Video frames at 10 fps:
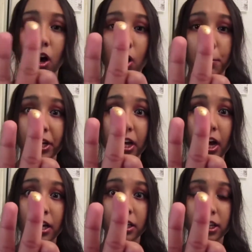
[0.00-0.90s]
Oh my
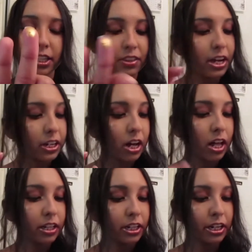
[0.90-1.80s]
god, look at that
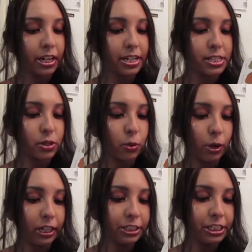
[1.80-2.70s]
color. It's
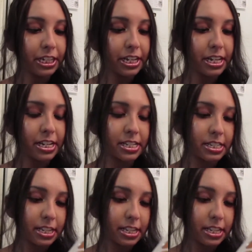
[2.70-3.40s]
gorgeous.